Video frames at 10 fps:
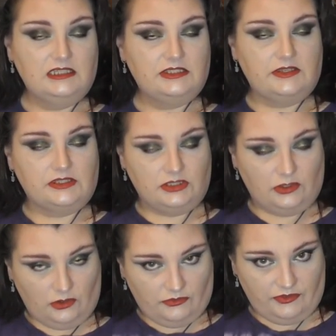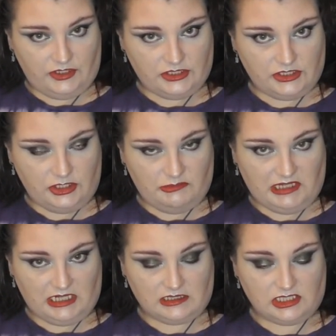so it's not obvious that you've
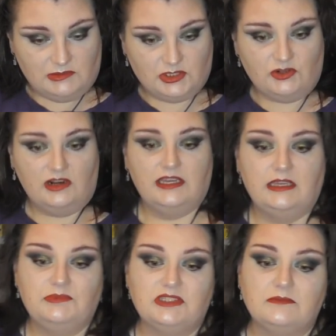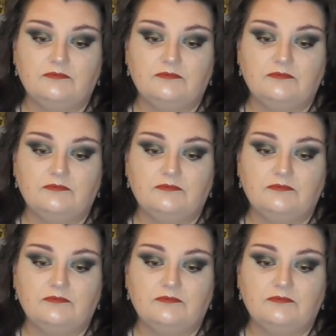been unsubscribed